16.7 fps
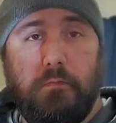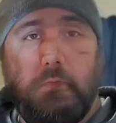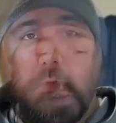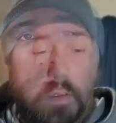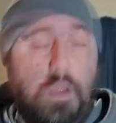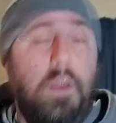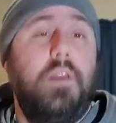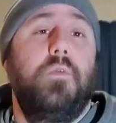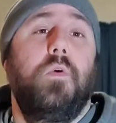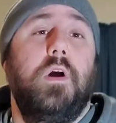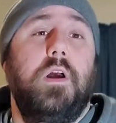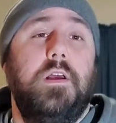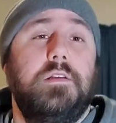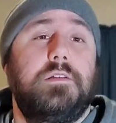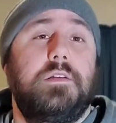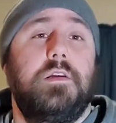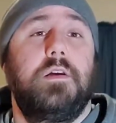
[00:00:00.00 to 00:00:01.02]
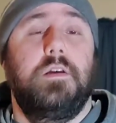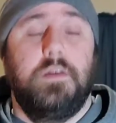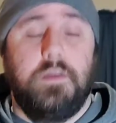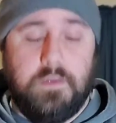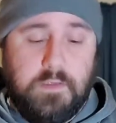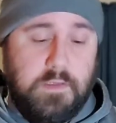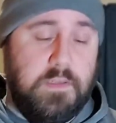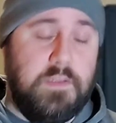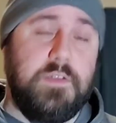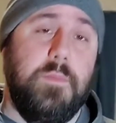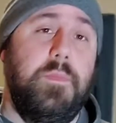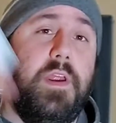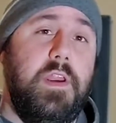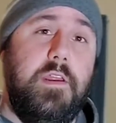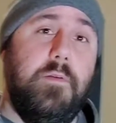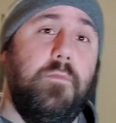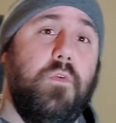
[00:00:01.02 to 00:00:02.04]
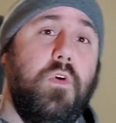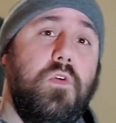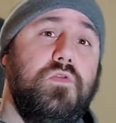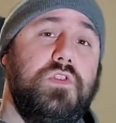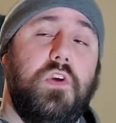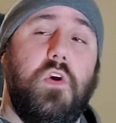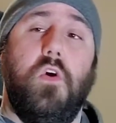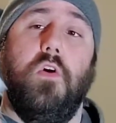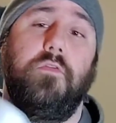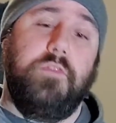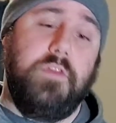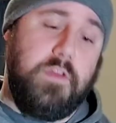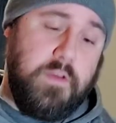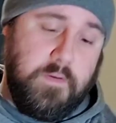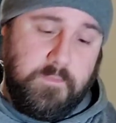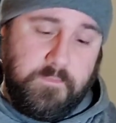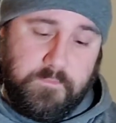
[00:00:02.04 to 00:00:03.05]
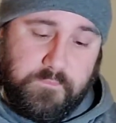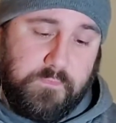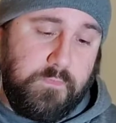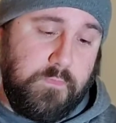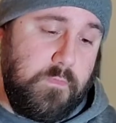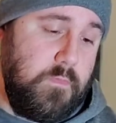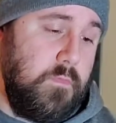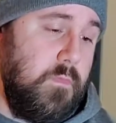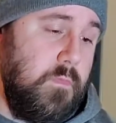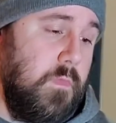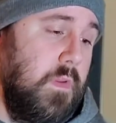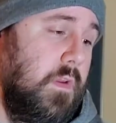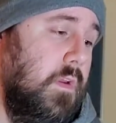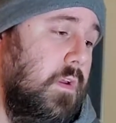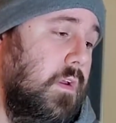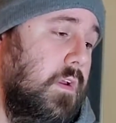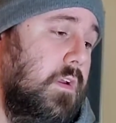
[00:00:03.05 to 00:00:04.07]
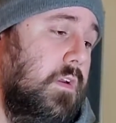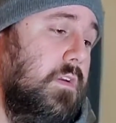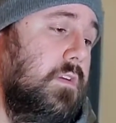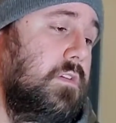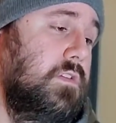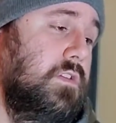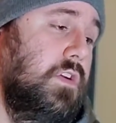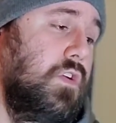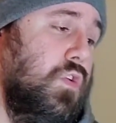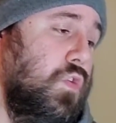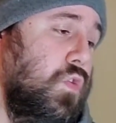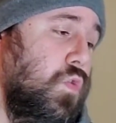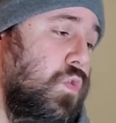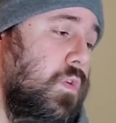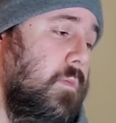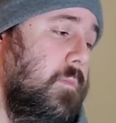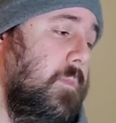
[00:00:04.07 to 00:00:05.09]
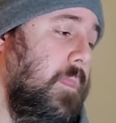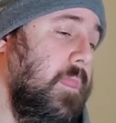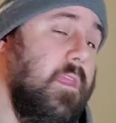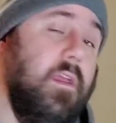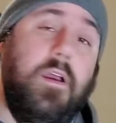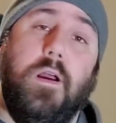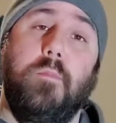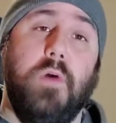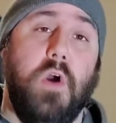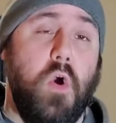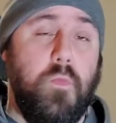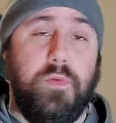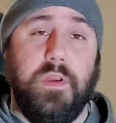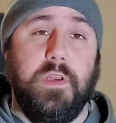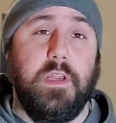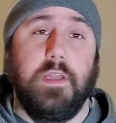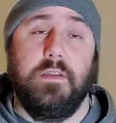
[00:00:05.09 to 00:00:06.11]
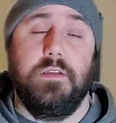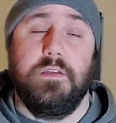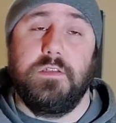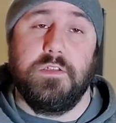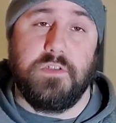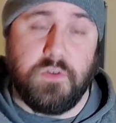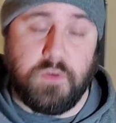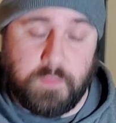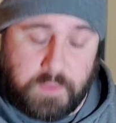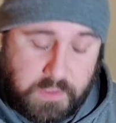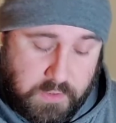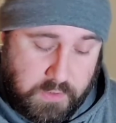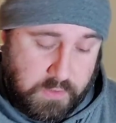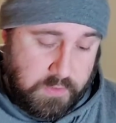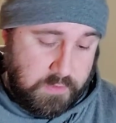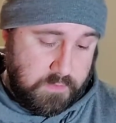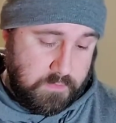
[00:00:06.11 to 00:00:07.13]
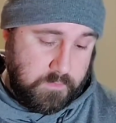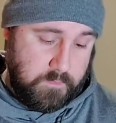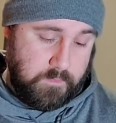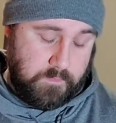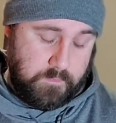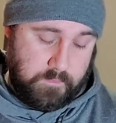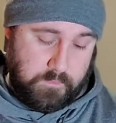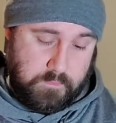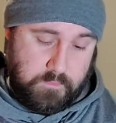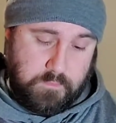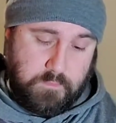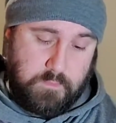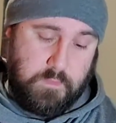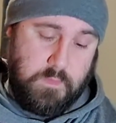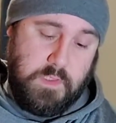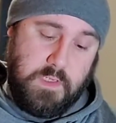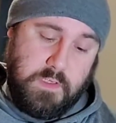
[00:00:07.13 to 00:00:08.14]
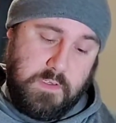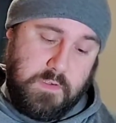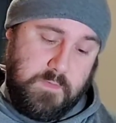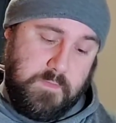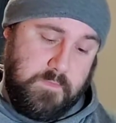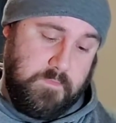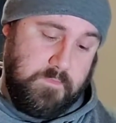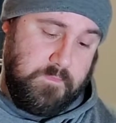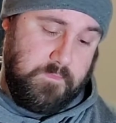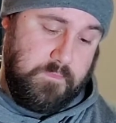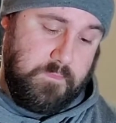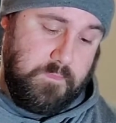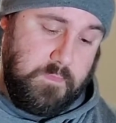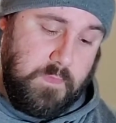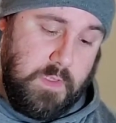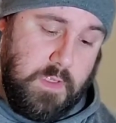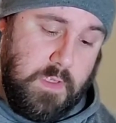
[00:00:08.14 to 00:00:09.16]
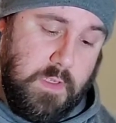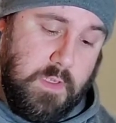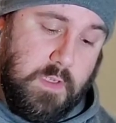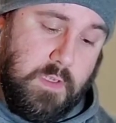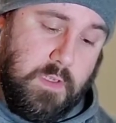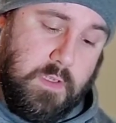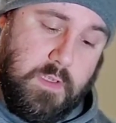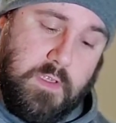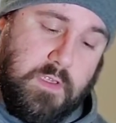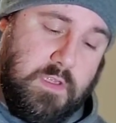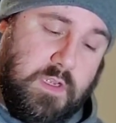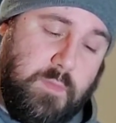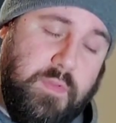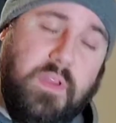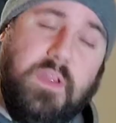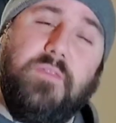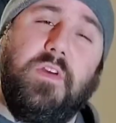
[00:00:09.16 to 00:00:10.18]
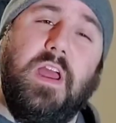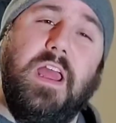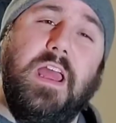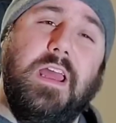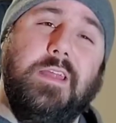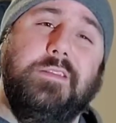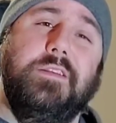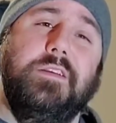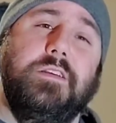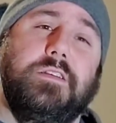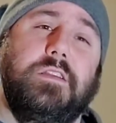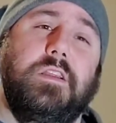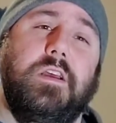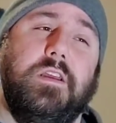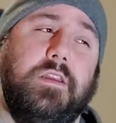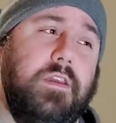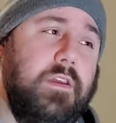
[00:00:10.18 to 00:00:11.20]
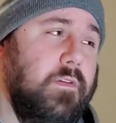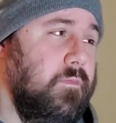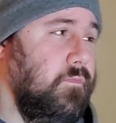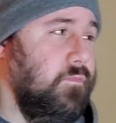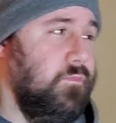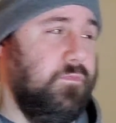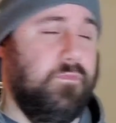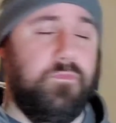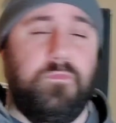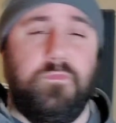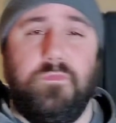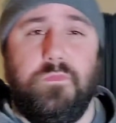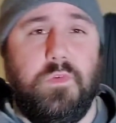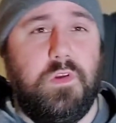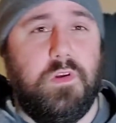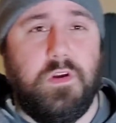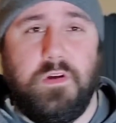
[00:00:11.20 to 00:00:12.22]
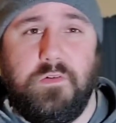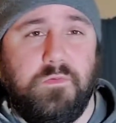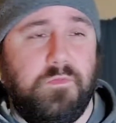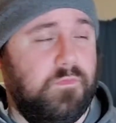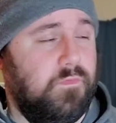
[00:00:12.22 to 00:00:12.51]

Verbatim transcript: Anyways, it's a medium roast coffee. So I'm hoping that this is going to be good. Um, I believe I had this like, you know,